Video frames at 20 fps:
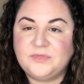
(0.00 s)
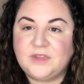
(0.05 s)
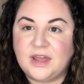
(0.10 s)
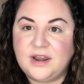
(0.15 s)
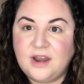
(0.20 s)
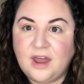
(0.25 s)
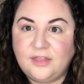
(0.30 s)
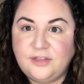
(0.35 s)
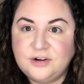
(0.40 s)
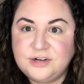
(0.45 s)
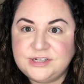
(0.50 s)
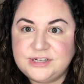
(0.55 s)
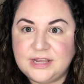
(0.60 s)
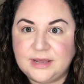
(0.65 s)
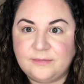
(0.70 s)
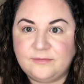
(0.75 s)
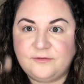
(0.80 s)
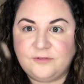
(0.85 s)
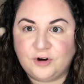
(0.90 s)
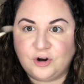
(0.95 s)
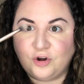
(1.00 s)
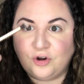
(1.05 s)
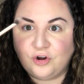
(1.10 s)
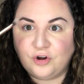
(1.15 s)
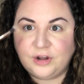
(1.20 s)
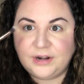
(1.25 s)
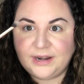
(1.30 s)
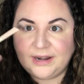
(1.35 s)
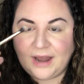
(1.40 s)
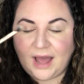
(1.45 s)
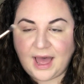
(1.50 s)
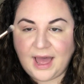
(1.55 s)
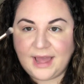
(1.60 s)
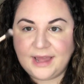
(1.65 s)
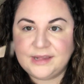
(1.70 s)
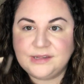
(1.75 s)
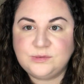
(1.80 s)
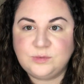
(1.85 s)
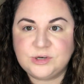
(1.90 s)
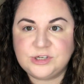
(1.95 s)
Another tip for hooded
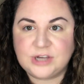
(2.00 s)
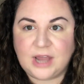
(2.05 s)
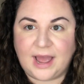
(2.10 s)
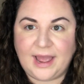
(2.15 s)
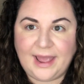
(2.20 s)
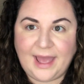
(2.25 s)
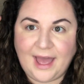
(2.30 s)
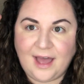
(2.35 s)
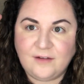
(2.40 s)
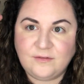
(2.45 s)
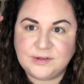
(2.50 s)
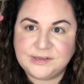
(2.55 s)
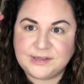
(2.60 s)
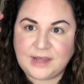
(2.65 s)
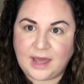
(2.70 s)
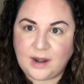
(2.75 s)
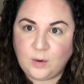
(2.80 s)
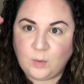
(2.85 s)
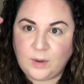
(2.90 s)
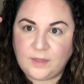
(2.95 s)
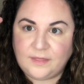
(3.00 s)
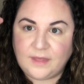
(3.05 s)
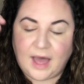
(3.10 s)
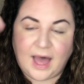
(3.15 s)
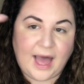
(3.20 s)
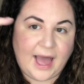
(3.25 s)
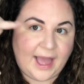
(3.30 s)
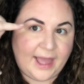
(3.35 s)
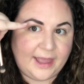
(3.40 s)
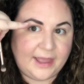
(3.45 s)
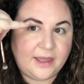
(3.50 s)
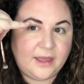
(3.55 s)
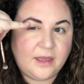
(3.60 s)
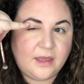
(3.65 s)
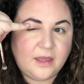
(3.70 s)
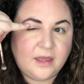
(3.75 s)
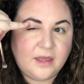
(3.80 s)
eyes, which I have, is kind of when the eye,